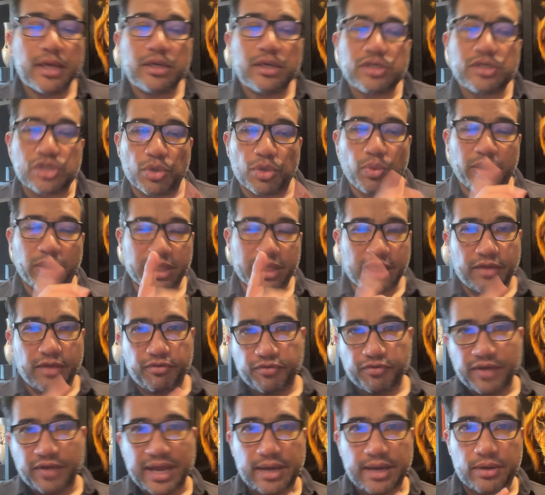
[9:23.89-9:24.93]
So what they
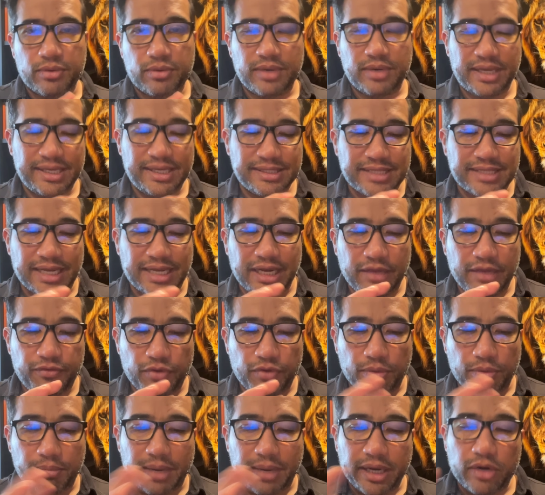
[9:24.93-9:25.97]
found is that if
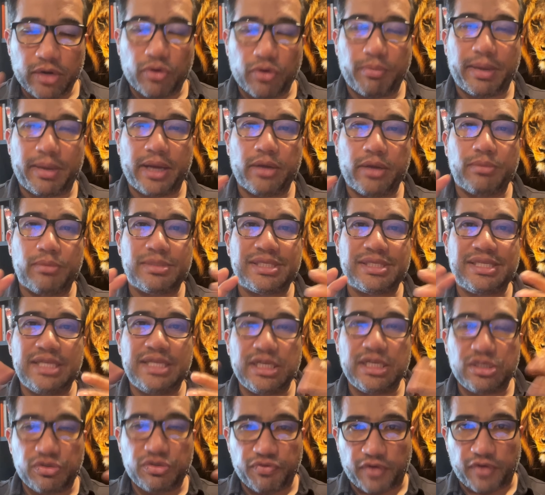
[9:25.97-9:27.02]
your microbiome is
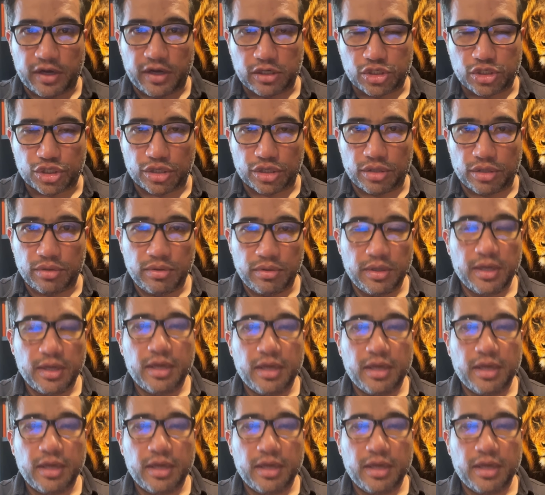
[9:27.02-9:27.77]
dysfunctional,